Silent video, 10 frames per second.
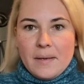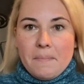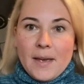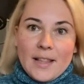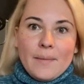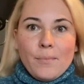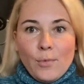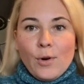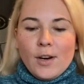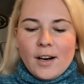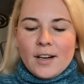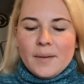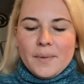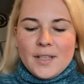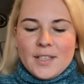made more
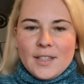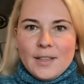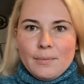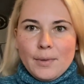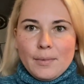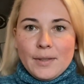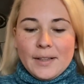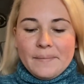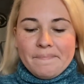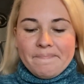garbage, then we will